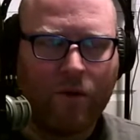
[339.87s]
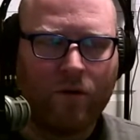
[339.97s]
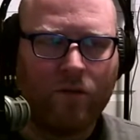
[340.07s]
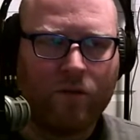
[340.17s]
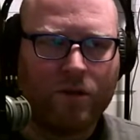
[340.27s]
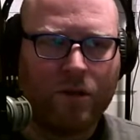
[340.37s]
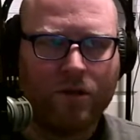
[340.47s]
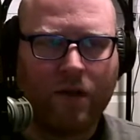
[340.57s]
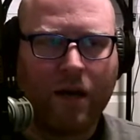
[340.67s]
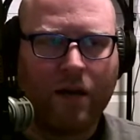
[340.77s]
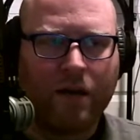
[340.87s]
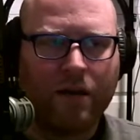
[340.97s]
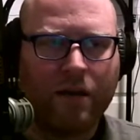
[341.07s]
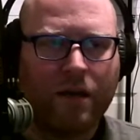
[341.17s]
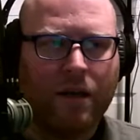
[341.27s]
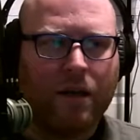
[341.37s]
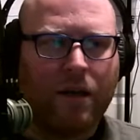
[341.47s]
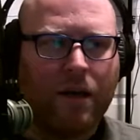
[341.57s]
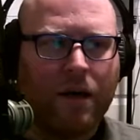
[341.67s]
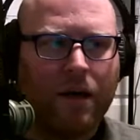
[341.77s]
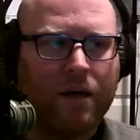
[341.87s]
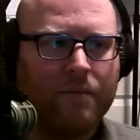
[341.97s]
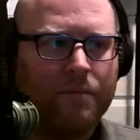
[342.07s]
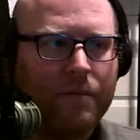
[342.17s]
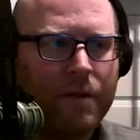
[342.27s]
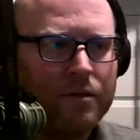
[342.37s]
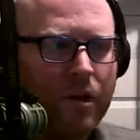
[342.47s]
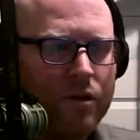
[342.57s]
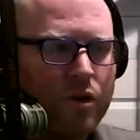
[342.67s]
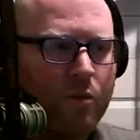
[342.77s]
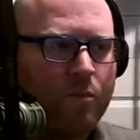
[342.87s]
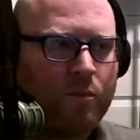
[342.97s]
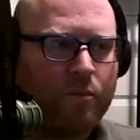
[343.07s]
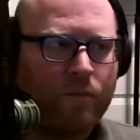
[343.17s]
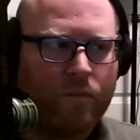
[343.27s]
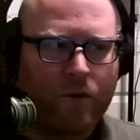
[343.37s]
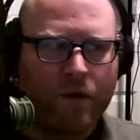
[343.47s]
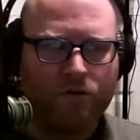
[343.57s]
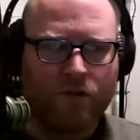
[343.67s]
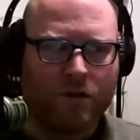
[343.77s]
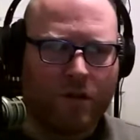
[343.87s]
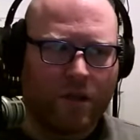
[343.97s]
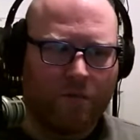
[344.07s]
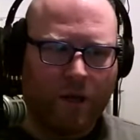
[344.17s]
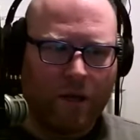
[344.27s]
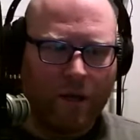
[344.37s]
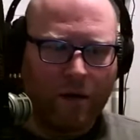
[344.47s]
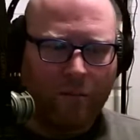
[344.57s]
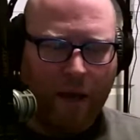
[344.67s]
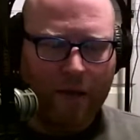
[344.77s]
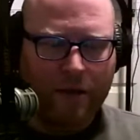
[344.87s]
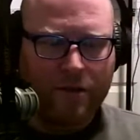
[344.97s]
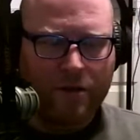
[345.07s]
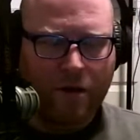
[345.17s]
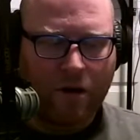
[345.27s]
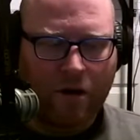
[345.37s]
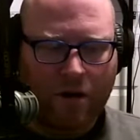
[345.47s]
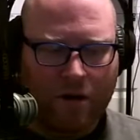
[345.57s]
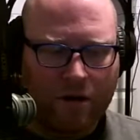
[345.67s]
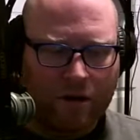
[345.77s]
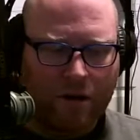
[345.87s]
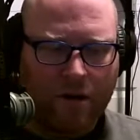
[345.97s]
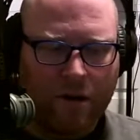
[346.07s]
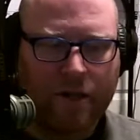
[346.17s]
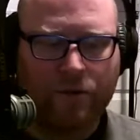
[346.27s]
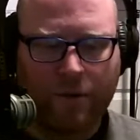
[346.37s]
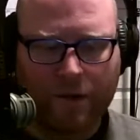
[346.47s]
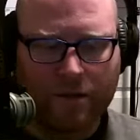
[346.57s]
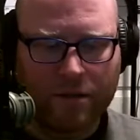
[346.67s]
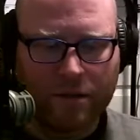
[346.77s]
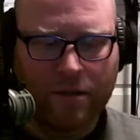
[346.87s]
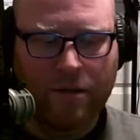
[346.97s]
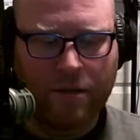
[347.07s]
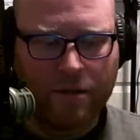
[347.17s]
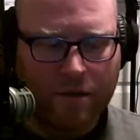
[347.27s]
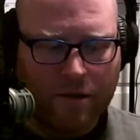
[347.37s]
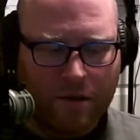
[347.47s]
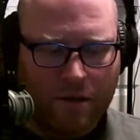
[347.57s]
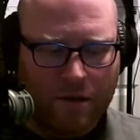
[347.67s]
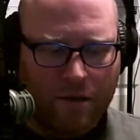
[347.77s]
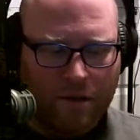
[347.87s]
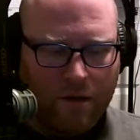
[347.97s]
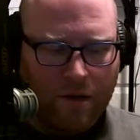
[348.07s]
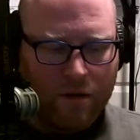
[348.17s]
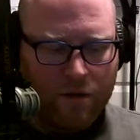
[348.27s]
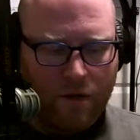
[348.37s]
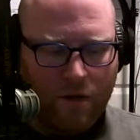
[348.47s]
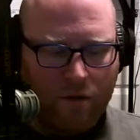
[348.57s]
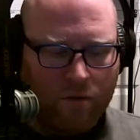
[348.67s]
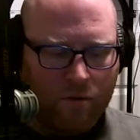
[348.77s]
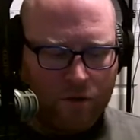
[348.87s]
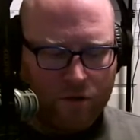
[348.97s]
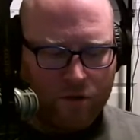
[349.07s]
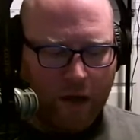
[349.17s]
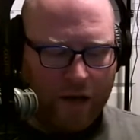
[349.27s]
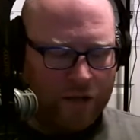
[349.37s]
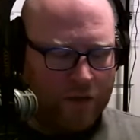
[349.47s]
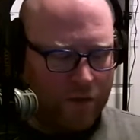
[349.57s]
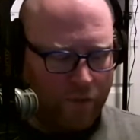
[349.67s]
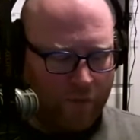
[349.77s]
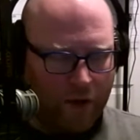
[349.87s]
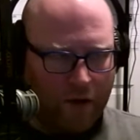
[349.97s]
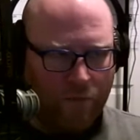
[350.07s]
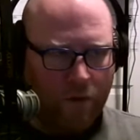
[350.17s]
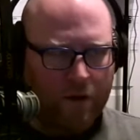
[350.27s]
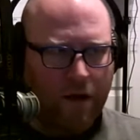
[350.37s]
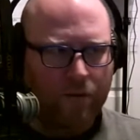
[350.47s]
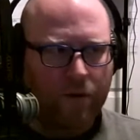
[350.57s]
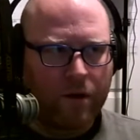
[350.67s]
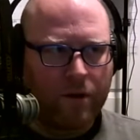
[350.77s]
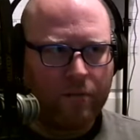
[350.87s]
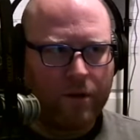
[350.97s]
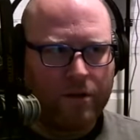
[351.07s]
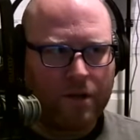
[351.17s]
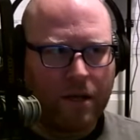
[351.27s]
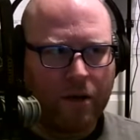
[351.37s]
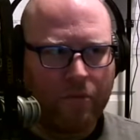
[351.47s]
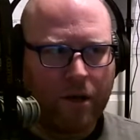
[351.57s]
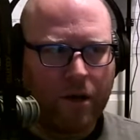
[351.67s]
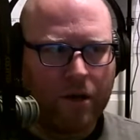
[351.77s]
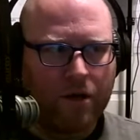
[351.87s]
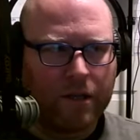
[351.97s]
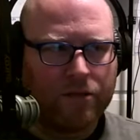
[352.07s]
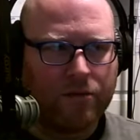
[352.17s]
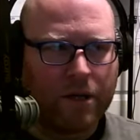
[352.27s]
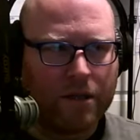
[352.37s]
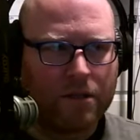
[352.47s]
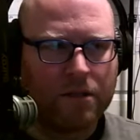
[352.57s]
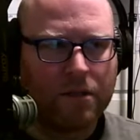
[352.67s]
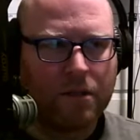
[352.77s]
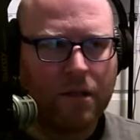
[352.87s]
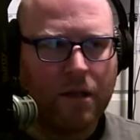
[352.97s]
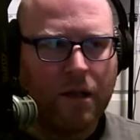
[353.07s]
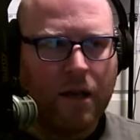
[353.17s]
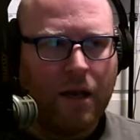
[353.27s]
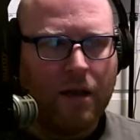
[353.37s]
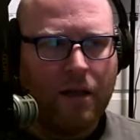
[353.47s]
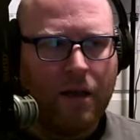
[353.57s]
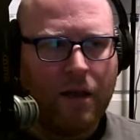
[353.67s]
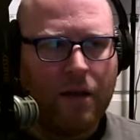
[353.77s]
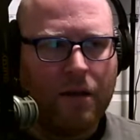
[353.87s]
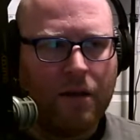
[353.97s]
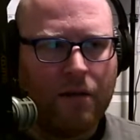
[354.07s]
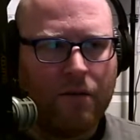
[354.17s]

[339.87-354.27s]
But we're still talking. He's also interested in being a panelist on Elixir Mix. And so the strategy that we've kind of worked out for him is that he'll be on Elixir Mix, and then